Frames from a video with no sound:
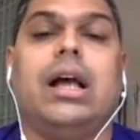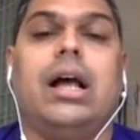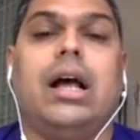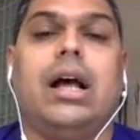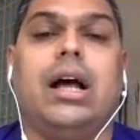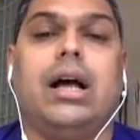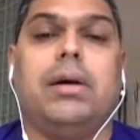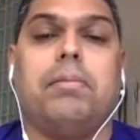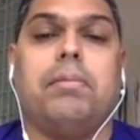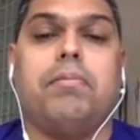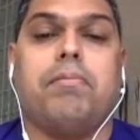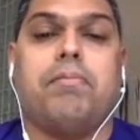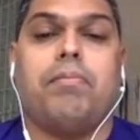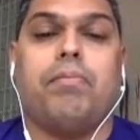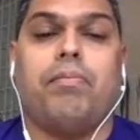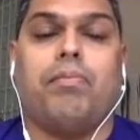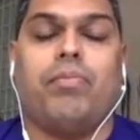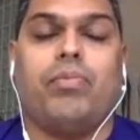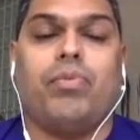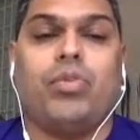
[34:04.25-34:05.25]
um,
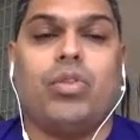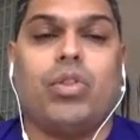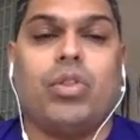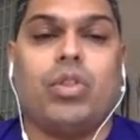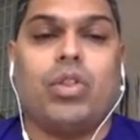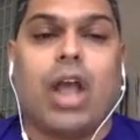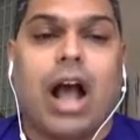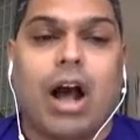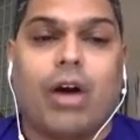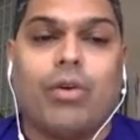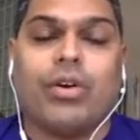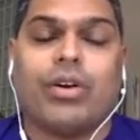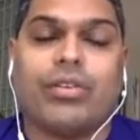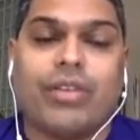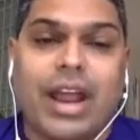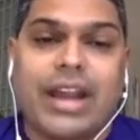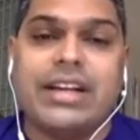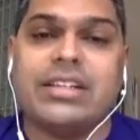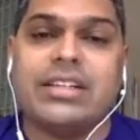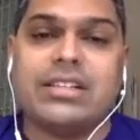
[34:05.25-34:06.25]
our
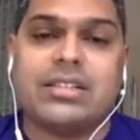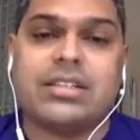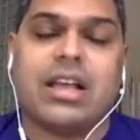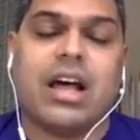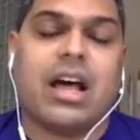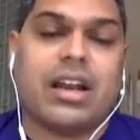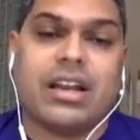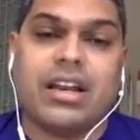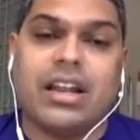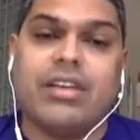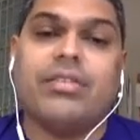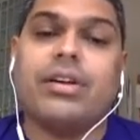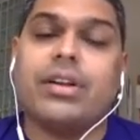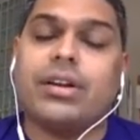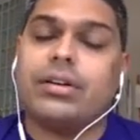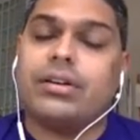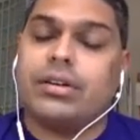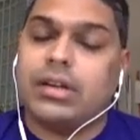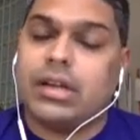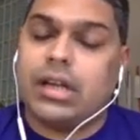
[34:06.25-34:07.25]
writes are
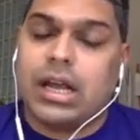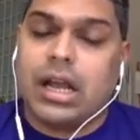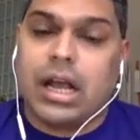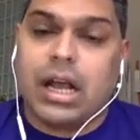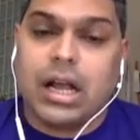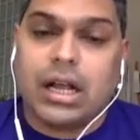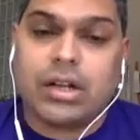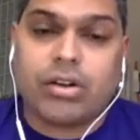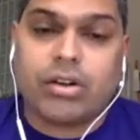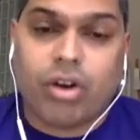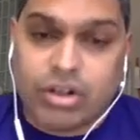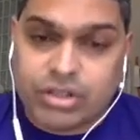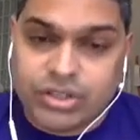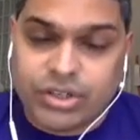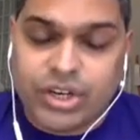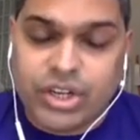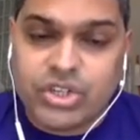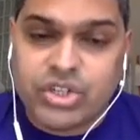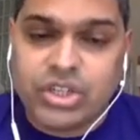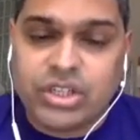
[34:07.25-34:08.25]
never uh, cross
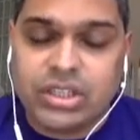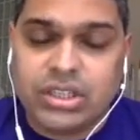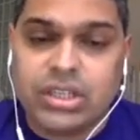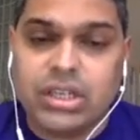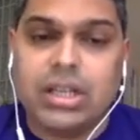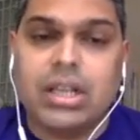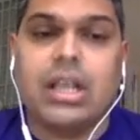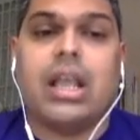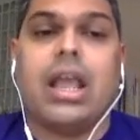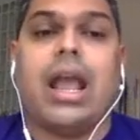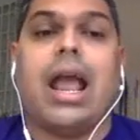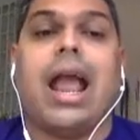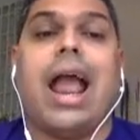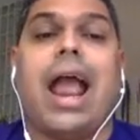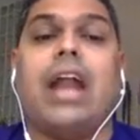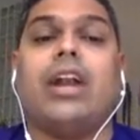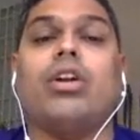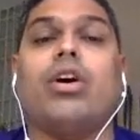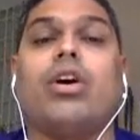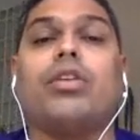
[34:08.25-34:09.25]
region.
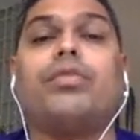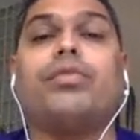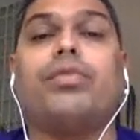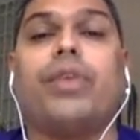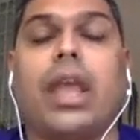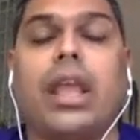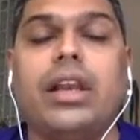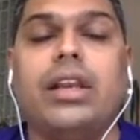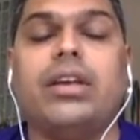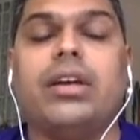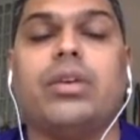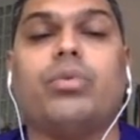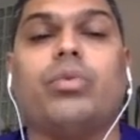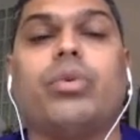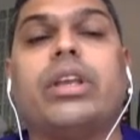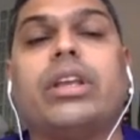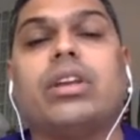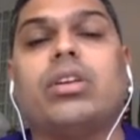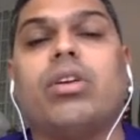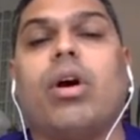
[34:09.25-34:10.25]
And on failure,
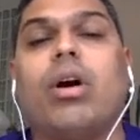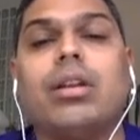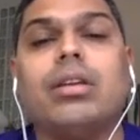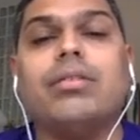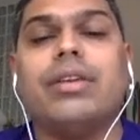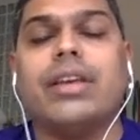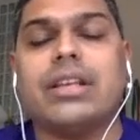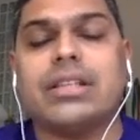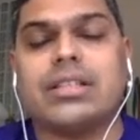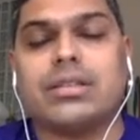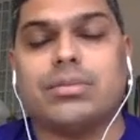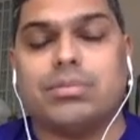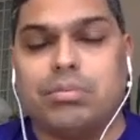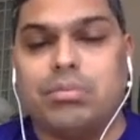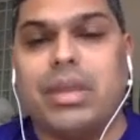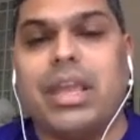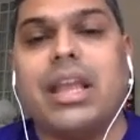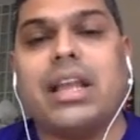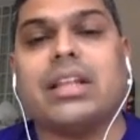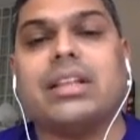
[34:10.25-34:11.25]
we can always
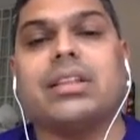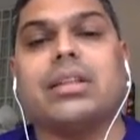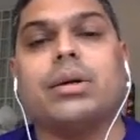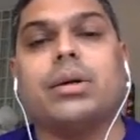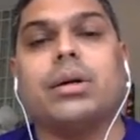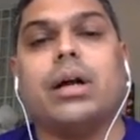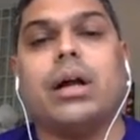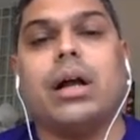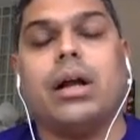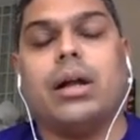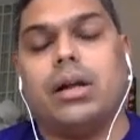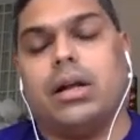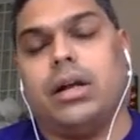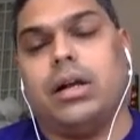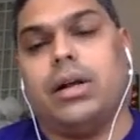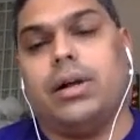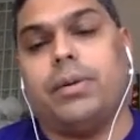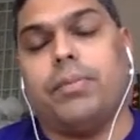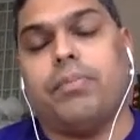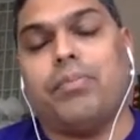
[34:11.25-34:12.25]
make the
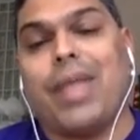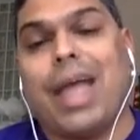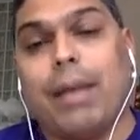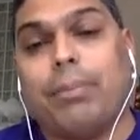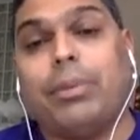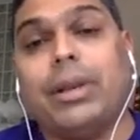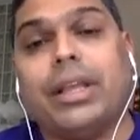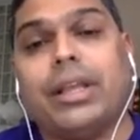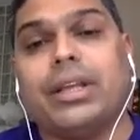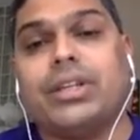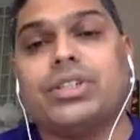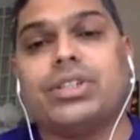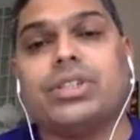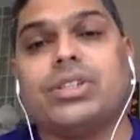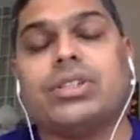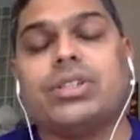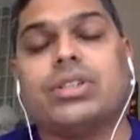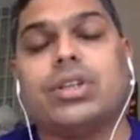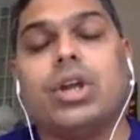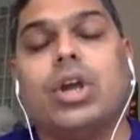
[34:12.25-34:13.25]
um,
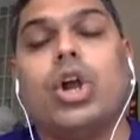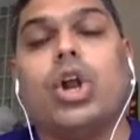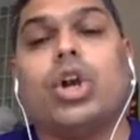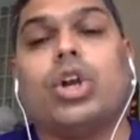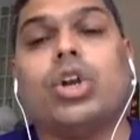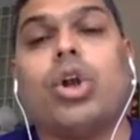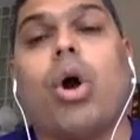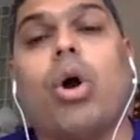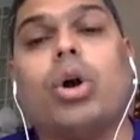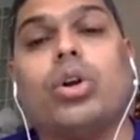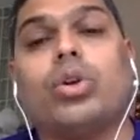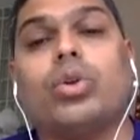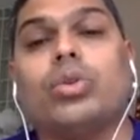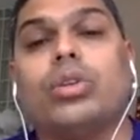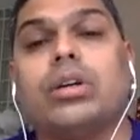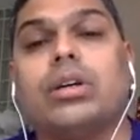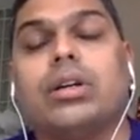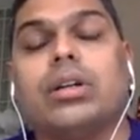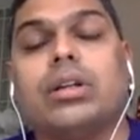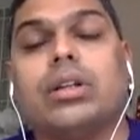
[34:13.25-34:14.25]
applications talk to
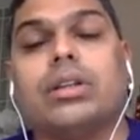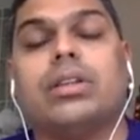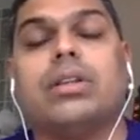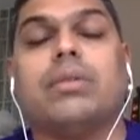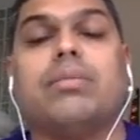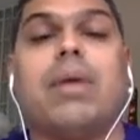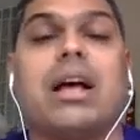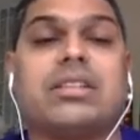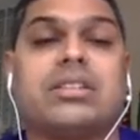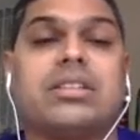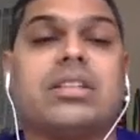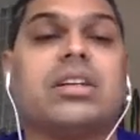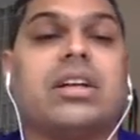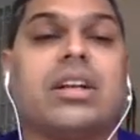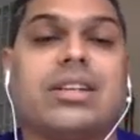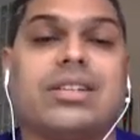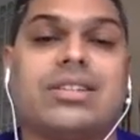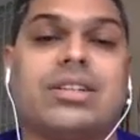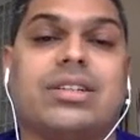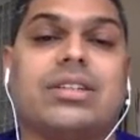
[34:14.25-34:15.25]
the, the master
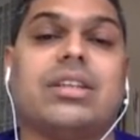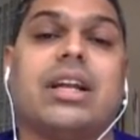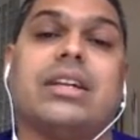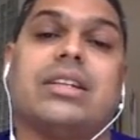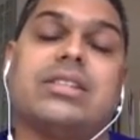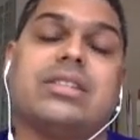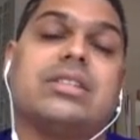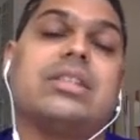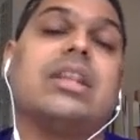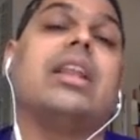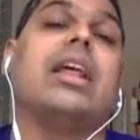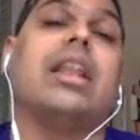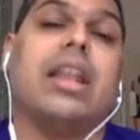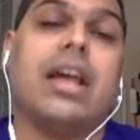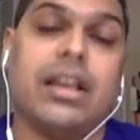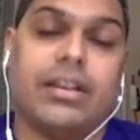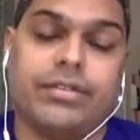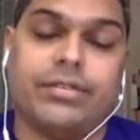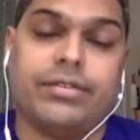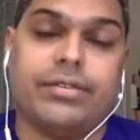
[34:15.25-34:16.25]
cluster that is still
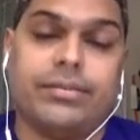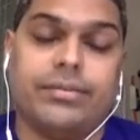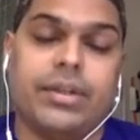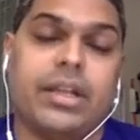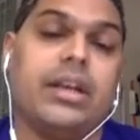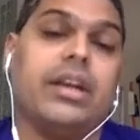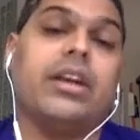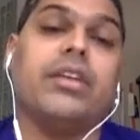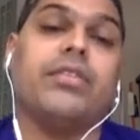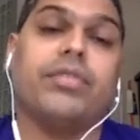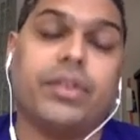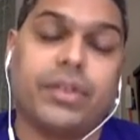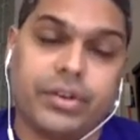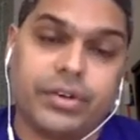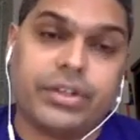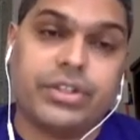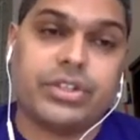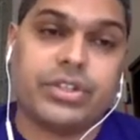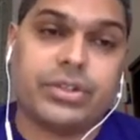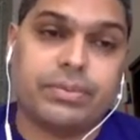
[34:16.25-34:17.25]
alive in a different
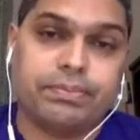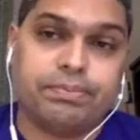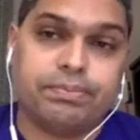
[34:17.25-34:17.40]
region.